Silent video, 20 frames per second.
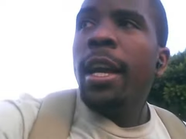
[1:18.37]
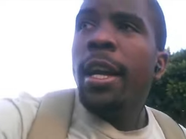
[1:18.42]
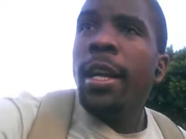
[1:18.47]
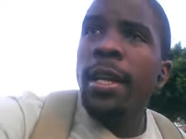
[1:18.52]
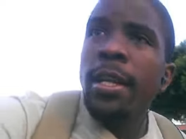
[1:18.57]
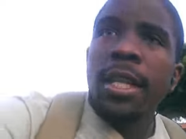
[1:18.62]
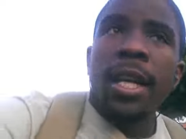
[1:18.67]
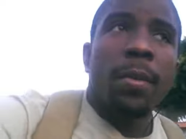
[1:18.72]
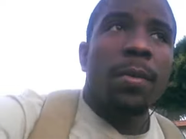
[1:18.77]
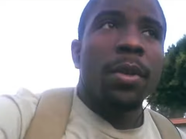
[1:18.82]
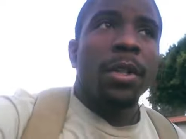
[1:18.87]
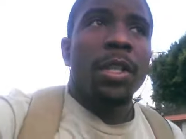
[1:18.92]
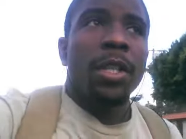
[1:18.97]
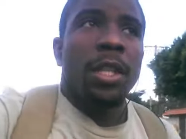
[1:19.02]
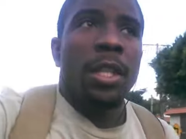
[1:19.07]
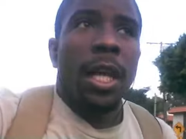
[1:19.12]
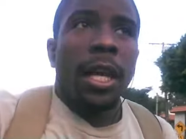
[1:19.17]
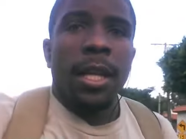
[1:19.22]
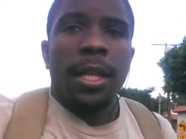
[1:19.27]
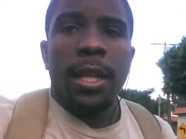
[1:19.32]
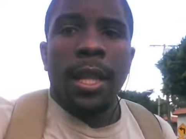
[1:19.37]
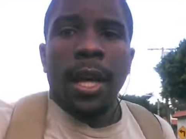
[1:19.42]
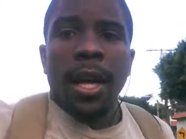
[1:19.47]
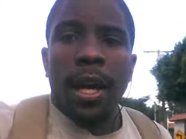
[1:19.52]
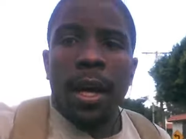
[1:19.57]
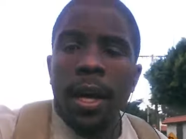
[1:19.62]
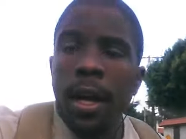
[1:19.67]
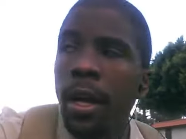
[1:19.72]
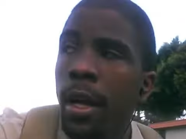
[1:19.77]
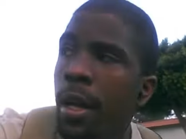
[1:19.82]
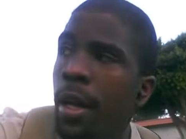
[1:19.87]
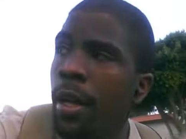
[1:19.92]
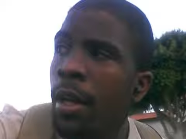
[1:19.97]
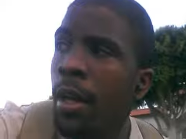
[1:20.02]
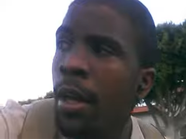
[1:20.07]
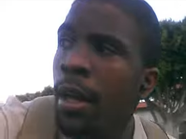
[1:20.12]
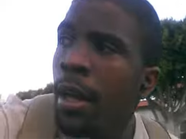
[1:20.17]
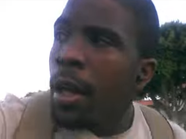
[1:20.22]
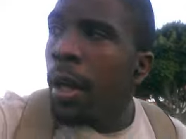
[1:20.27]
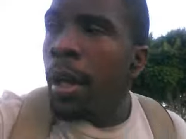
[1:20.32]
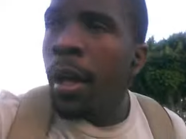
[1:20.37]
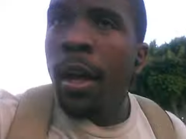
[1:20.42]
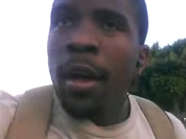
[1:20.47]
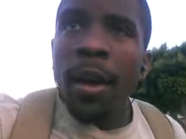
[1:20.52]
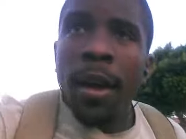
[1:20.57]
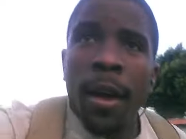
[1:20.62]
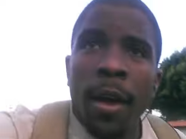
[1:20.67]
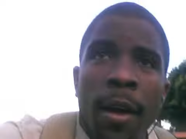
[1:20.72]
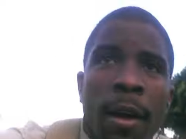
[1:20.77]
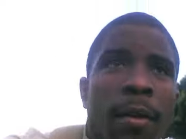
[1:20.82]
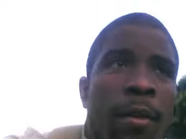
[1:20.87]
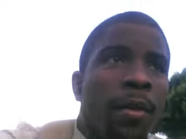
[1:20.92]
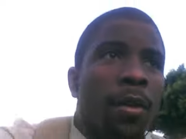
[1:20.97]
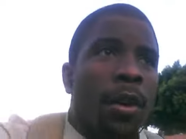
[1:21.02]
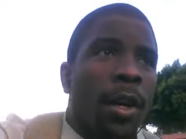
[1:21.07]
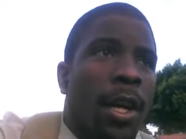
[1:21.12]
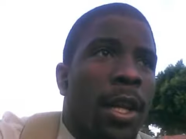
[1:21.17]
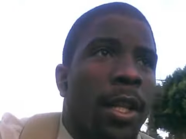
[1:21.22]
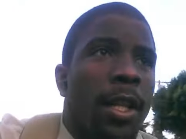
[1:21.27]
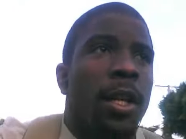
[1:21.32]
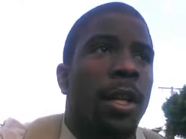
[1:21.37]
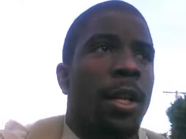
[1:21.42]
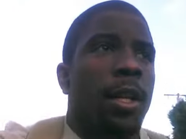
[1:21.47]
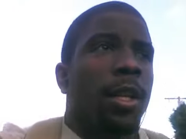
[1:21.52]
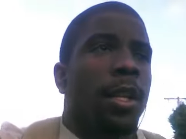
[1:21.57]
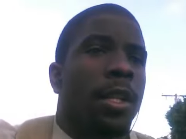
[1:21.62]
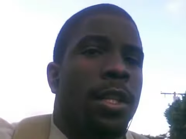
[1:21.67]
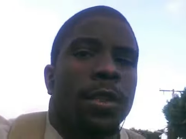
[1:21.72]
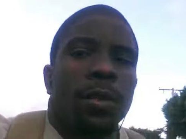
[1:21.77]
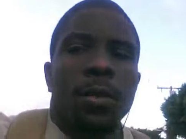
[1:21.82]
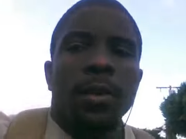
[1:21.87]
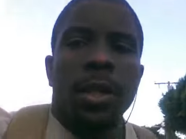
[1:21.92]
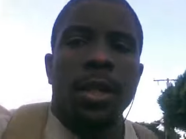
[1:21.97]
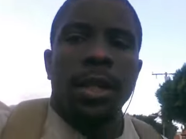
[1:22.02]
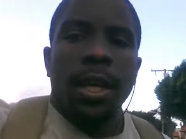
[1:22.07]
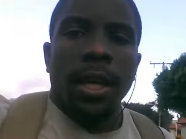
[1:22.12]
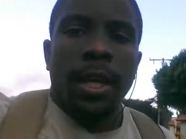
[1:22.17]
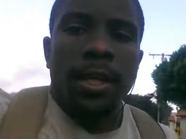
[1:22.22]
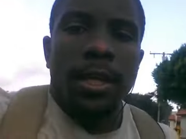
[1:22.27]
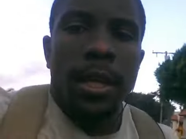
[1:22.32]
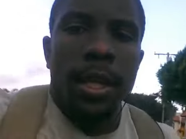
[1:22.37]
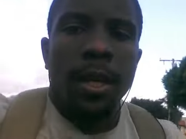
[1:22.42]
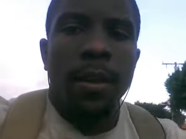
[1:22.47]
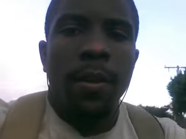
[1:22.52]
any type of shit like that. Okay, look, listen, with sex,